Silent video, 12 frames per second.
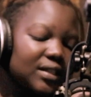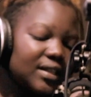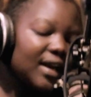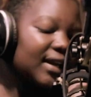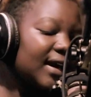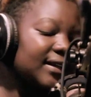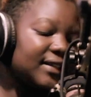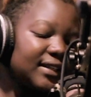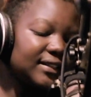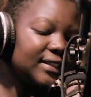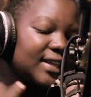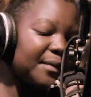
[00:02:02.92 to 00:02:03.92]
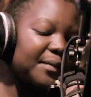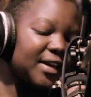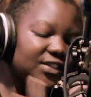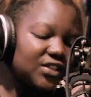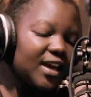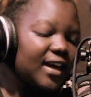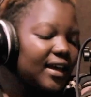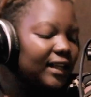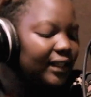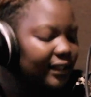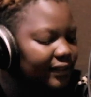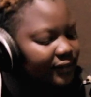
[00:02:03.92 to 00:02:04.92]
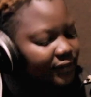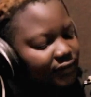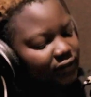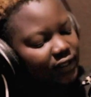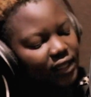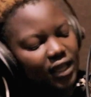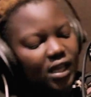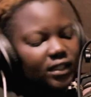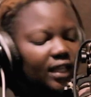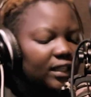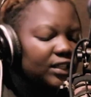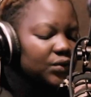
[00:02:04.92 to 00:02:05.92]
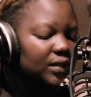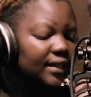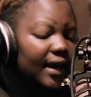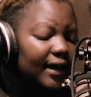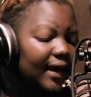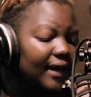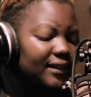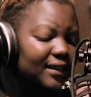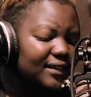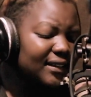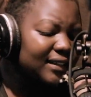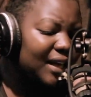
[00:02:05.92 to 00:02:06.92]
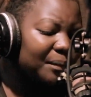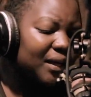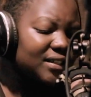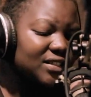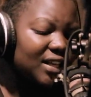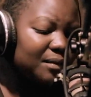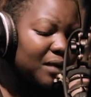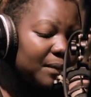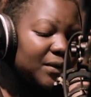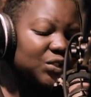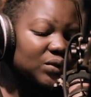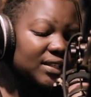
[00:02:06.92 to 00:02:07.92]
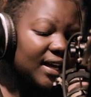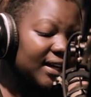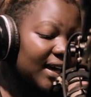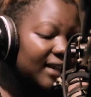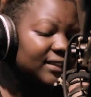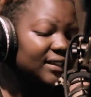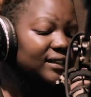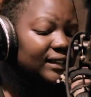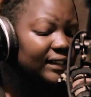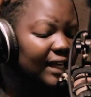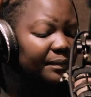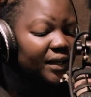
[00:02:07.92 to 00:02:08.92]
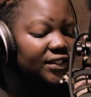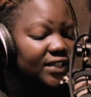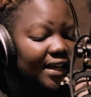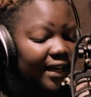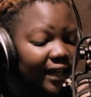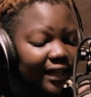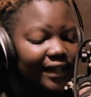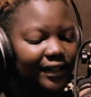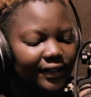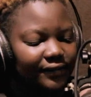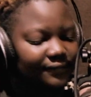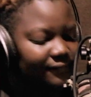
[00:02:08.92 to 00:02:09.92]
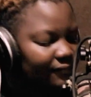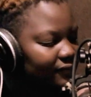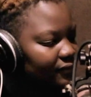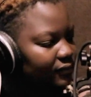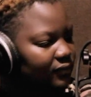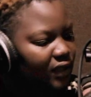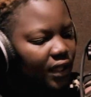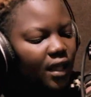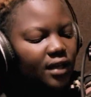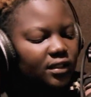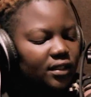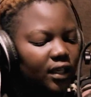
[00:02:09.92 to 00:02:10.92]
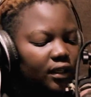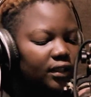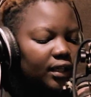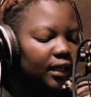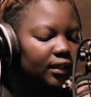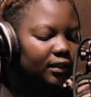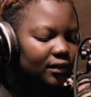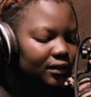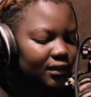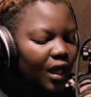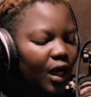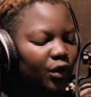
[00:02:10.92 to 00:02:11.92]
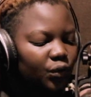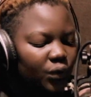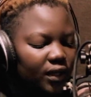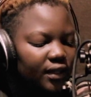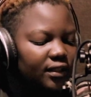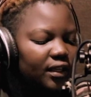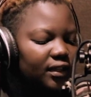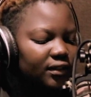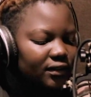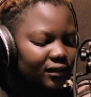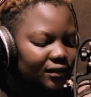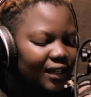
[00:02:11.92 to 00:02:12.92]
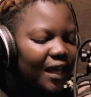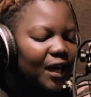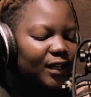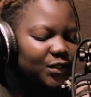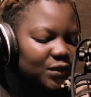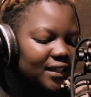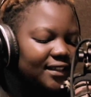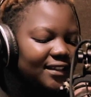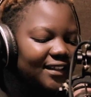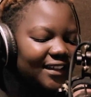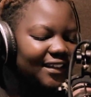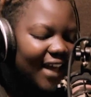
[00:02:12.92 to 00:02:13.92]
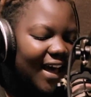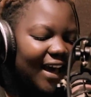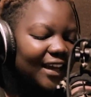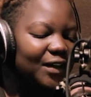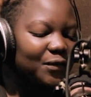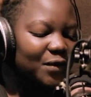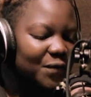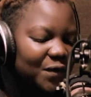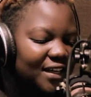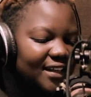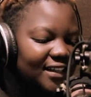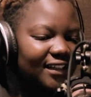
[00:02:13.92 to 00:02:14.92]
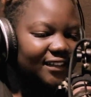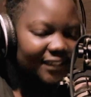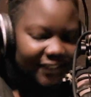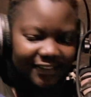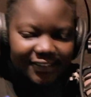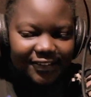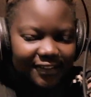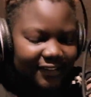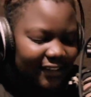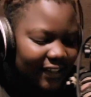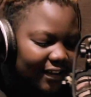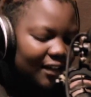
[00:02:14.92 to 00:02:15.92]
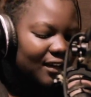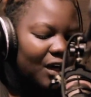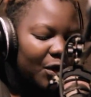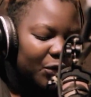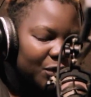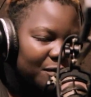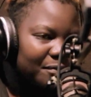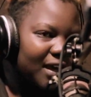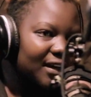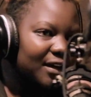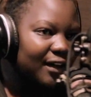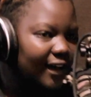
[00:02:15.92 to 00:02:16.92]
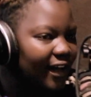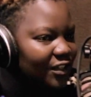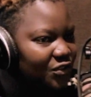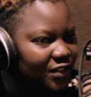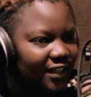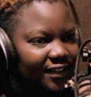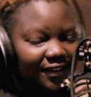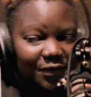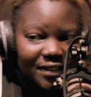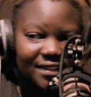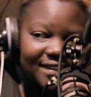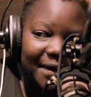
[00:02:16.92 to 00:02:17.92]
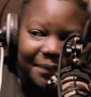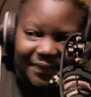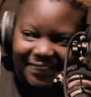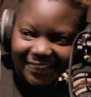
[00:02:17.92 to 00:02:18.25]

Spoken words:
junior gang in the number jail. Then it's junior gang in the number jail, baby. Junior gang in the number jail. Kinging, queening, attaining, are you we winning? Yo, Mega 100, what's up?